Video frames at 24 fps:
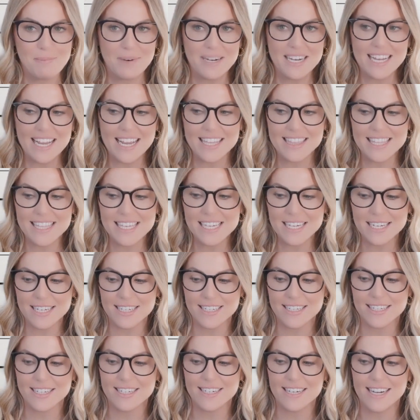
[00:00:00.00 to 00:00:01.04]
but I think
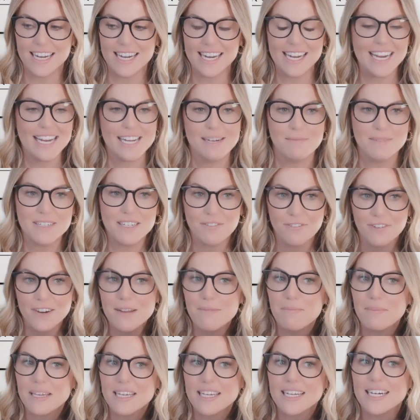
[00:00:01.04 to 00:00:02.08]
I am
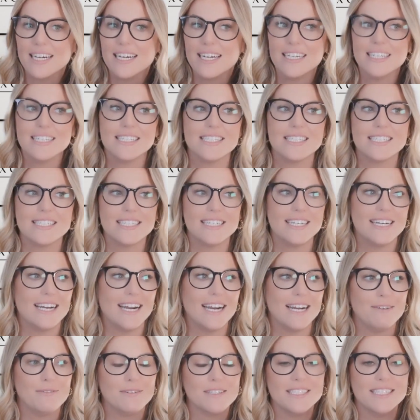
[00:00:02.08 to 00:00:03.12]
different because
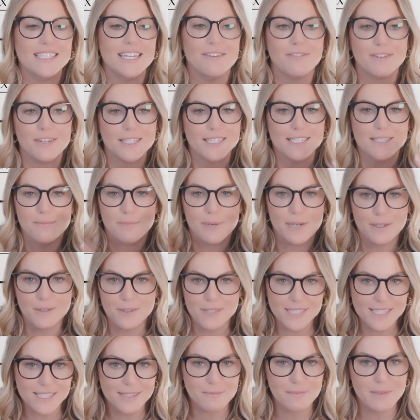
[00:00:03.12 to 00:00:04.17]
I was never
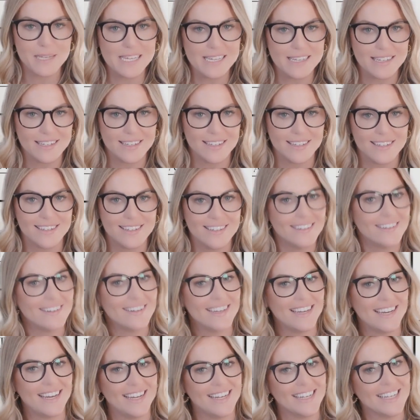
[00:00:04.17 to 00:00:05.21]
supposed to be
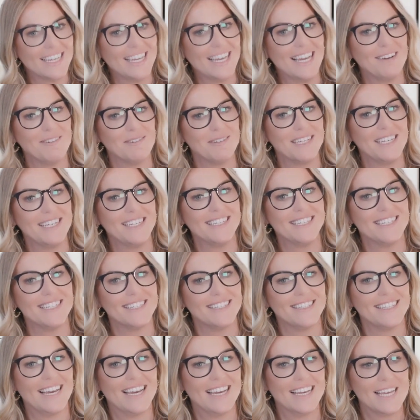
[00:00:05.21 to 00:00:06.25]
an accountant.
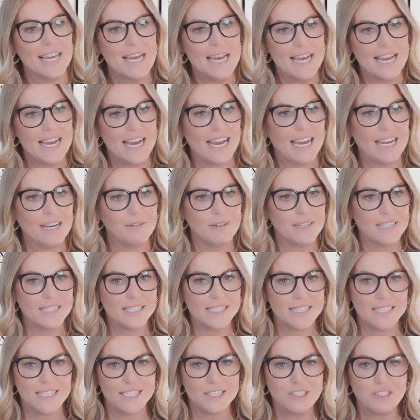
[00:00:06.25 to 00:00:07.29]
Like I
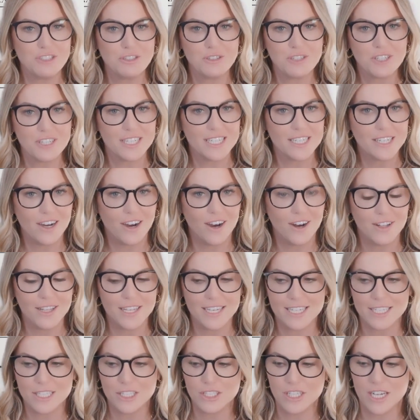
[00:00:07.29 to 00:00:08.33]
was a junior in
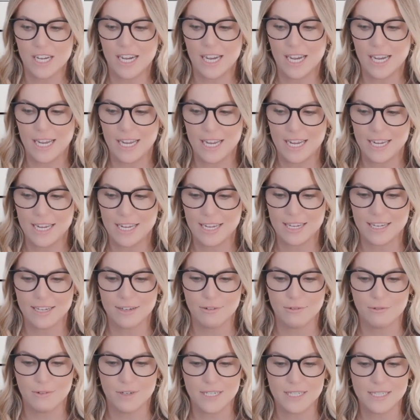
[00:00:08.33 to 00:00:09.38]
college, I
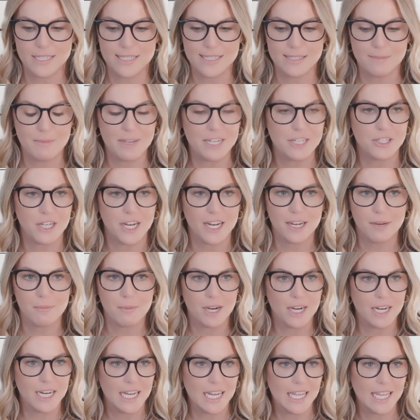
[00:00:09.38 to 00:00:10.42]
was majoring in
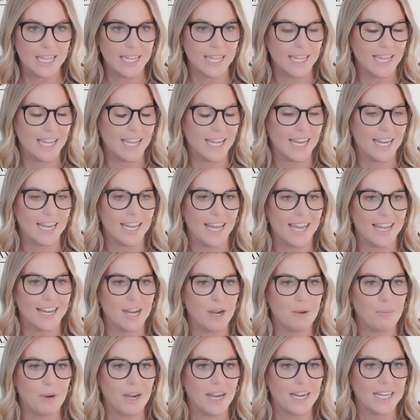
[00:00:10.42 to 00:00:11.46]
marketing and I
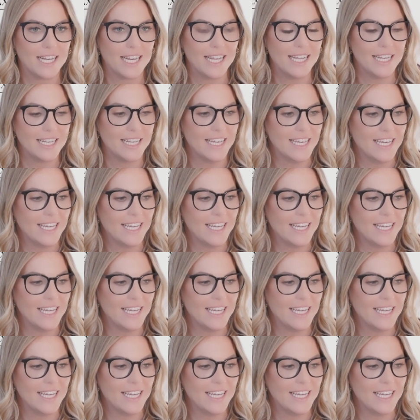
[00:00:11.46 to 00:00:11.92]
got pregnant